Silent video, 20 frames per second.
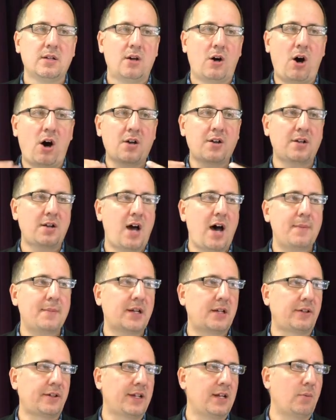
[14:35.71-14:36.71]

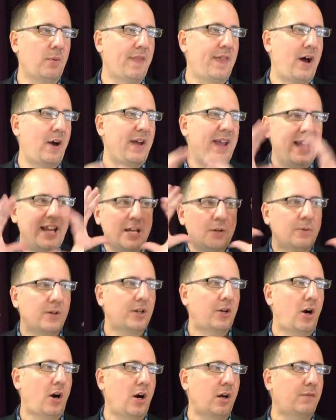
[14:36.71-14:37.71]
autonomically without any
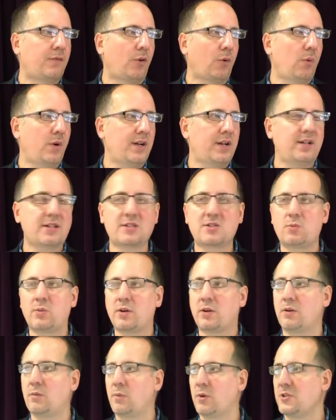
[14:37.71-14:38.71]
regard for what it is
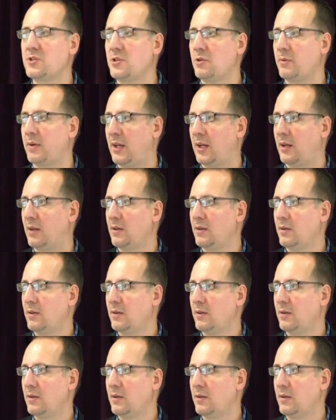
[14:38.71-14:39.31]
we're doing.